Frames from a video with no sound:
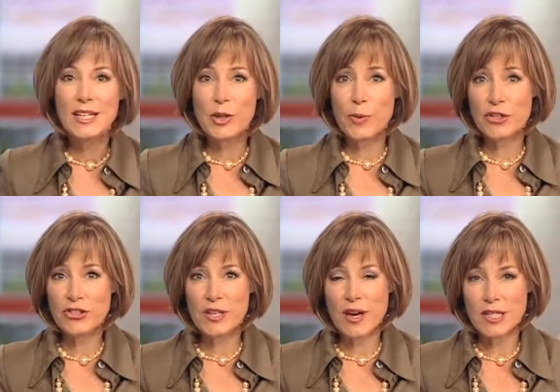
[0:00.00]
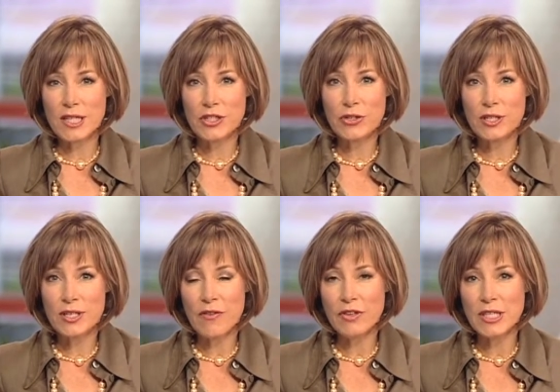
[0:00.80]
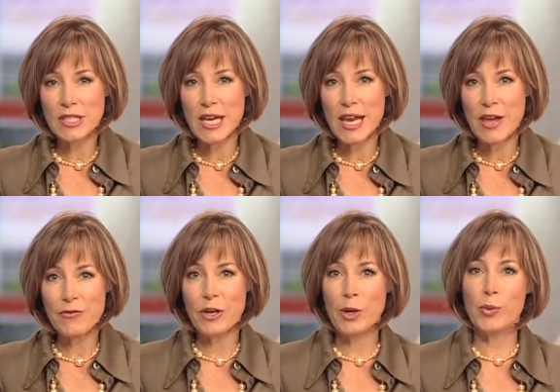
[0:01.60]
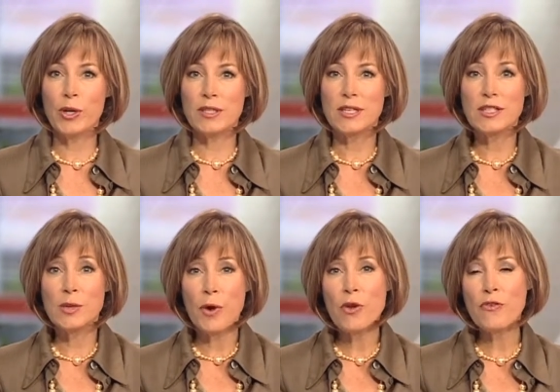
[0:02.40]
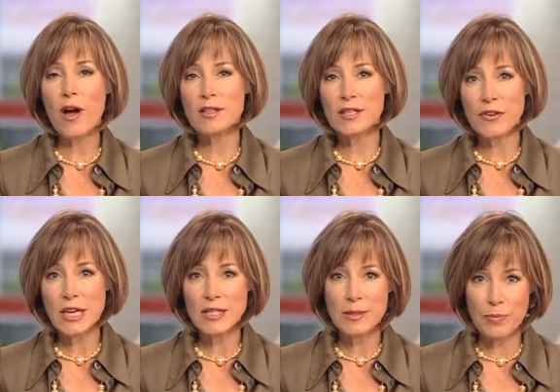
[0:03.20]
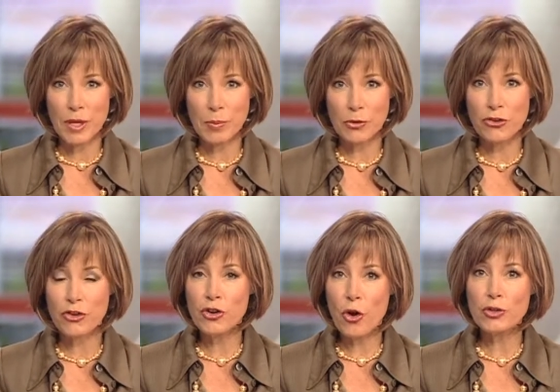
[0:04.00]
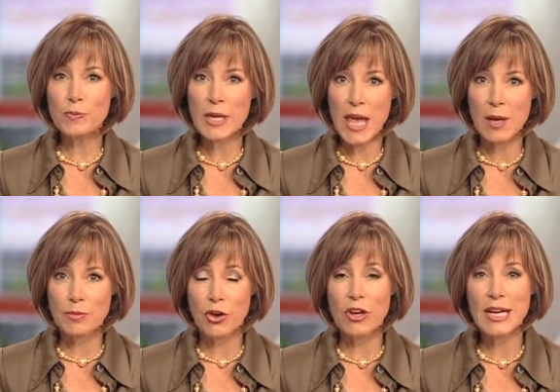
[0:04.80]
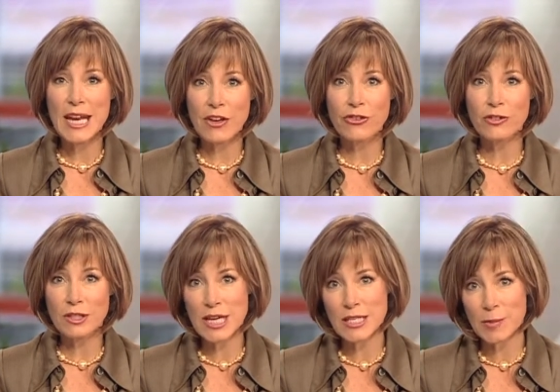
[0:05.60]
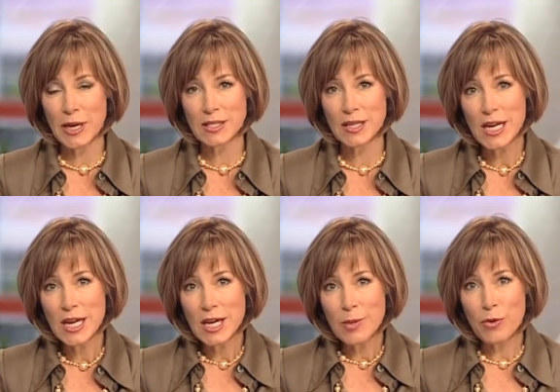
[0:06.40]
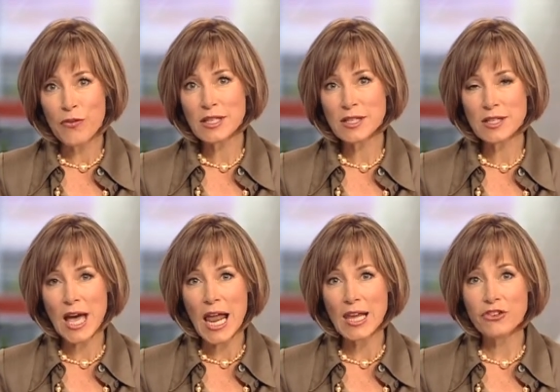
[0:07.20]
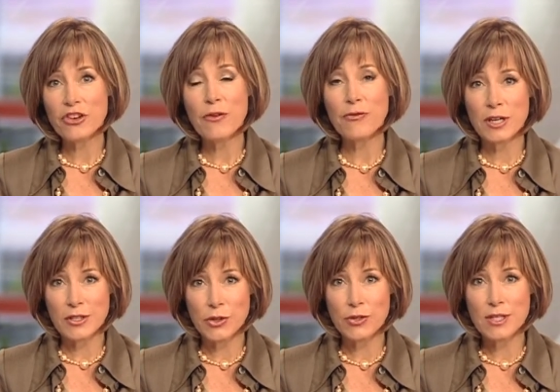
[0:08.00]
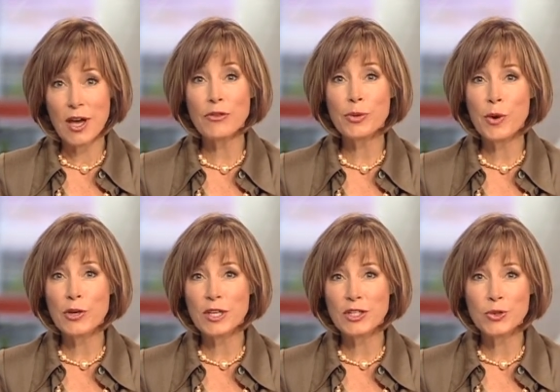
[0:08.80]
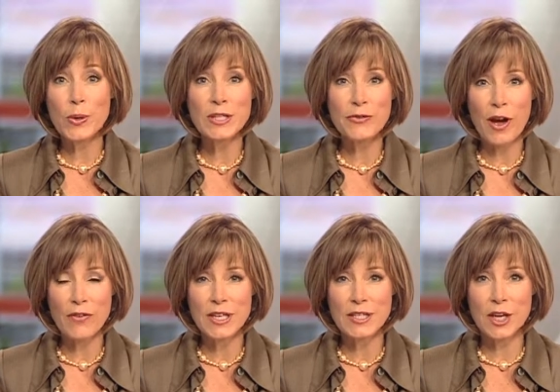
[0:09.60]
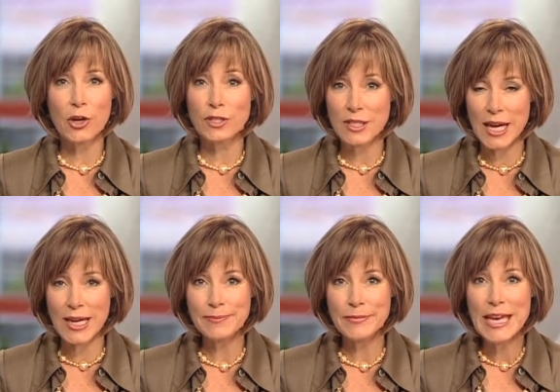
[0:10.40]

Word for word: The British scientist who discovered the DNA fingerprint says the profiles of innocent people should not be kept on a national database. Professor Sir Alec Jeffreys, who discovered the process 25 years ago today,